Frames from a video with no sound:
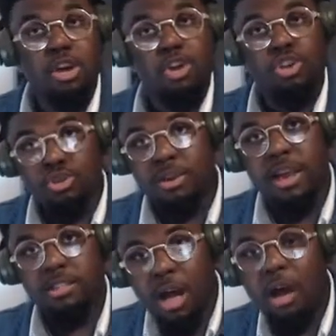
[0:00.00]
you
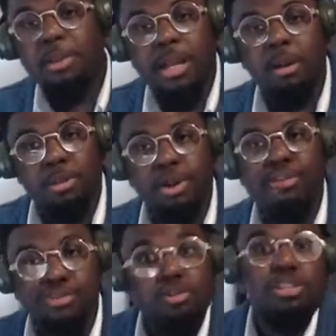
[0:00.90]
guys comment down below
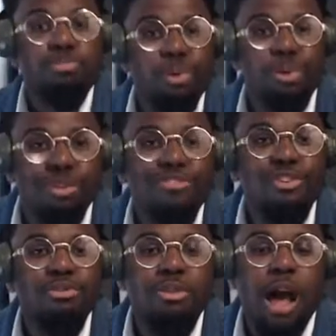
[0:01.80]
if you want spoiler
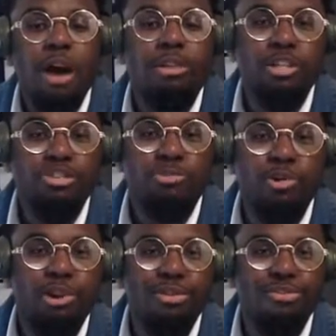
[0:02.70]
reviews. I only do
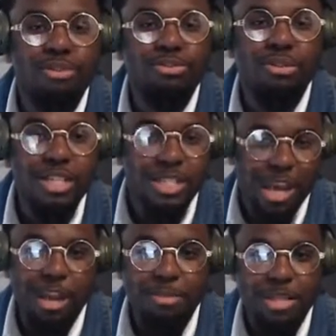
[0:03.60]
spoiler reviews of these
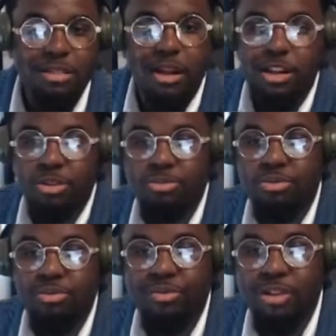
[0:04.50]
animes that I
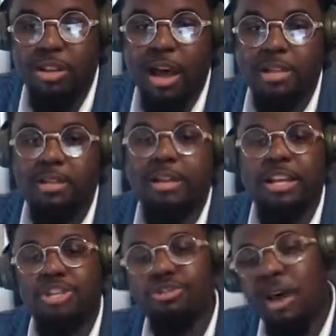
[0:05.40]
do for you guys
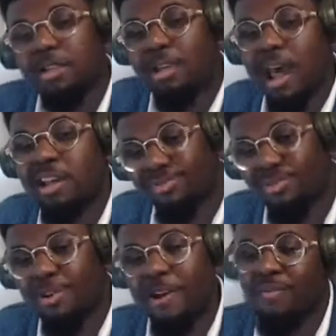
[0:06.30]
unless you guys ask
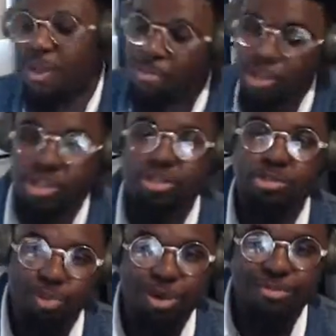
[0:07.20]
for it. But these are
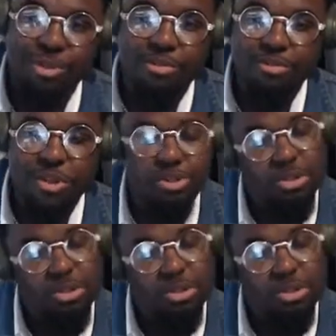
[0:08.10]
spoiler free reviews.